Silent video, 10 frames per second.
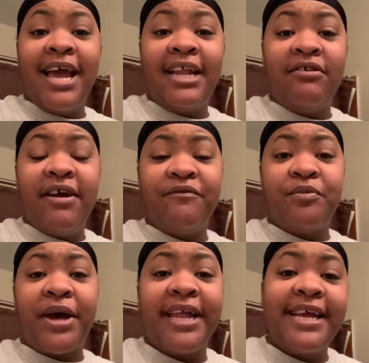Hello
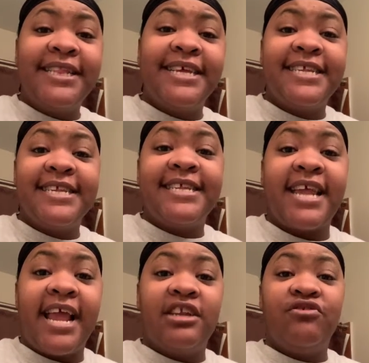everybody, this is
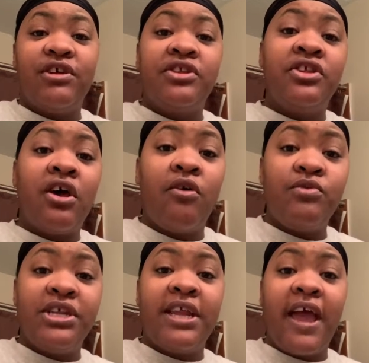Sandra.
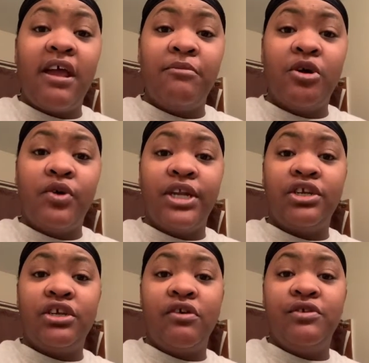So today I'm
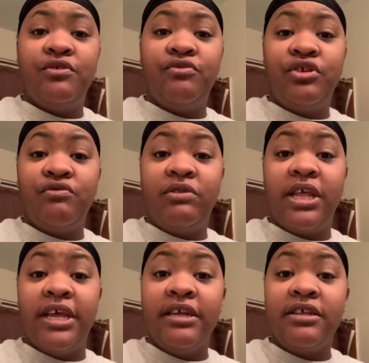going to show you two
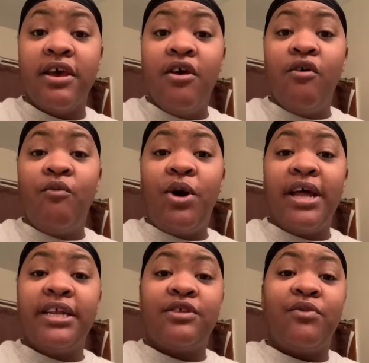things.
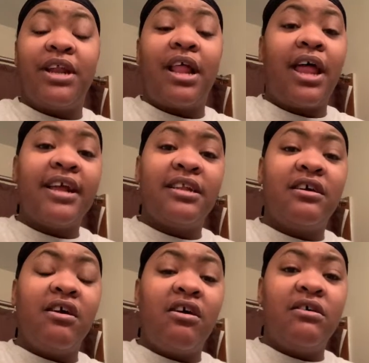One is what I like
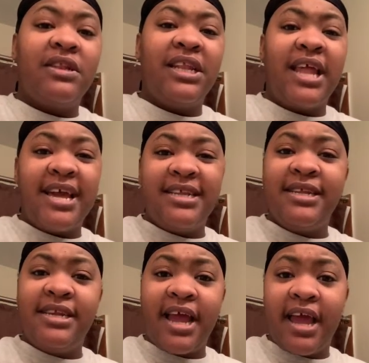to call the
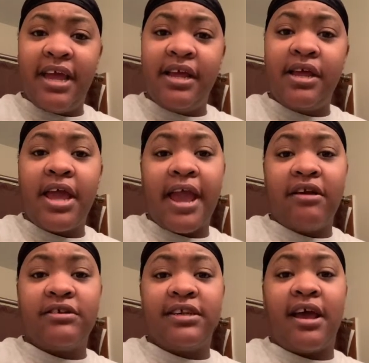lazy day
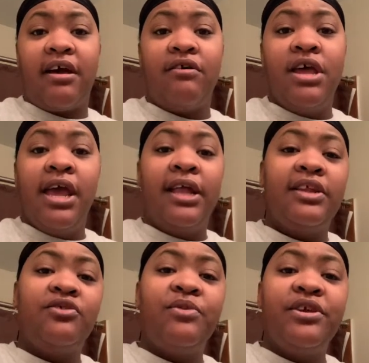hairstyle.
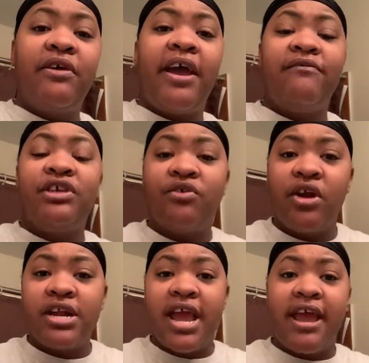That's when you have
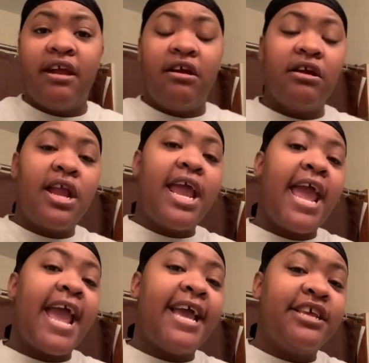short hair
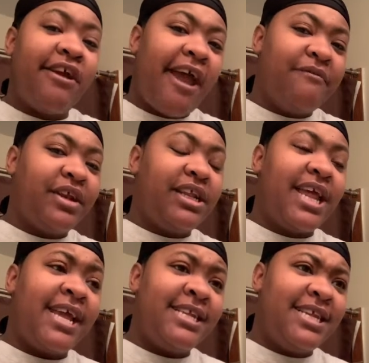and you're having a
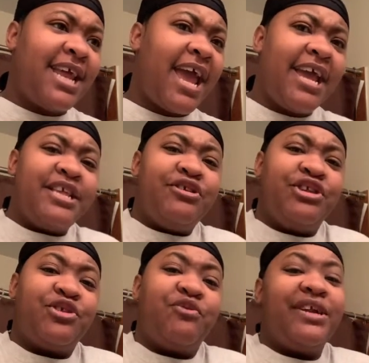lazy day and
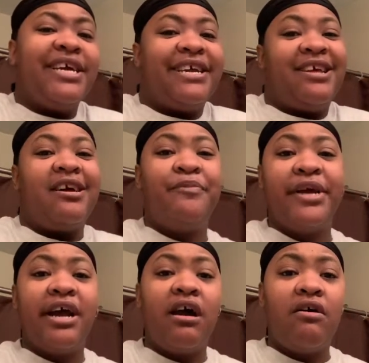you just want to get
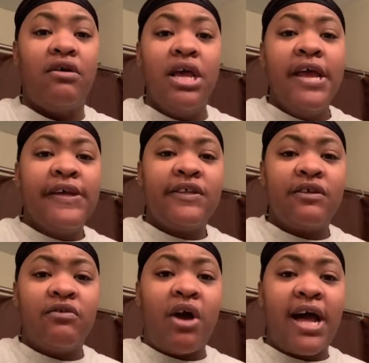up and go.
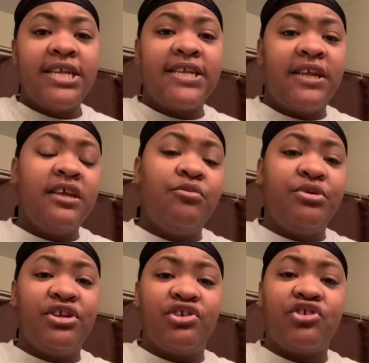So honestly, you
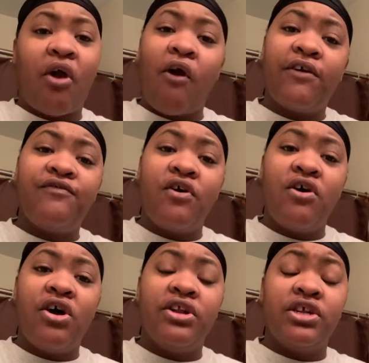put your scarf
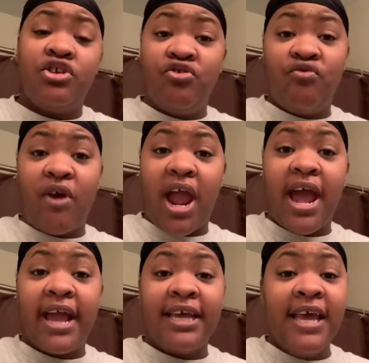on, a
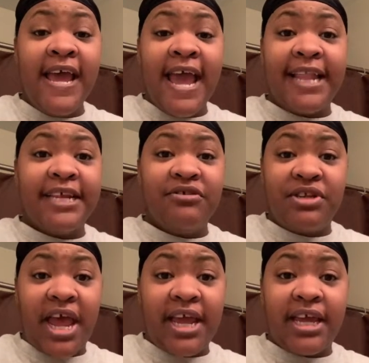do-rag, and then
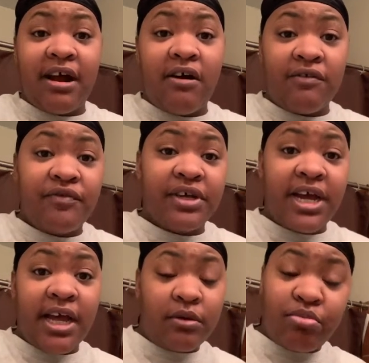you take it off
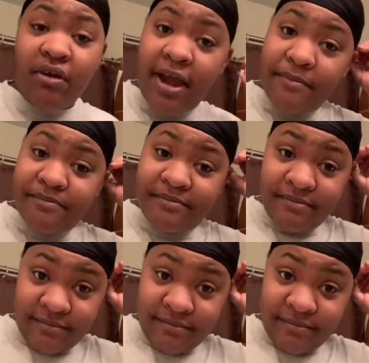and kind of prep.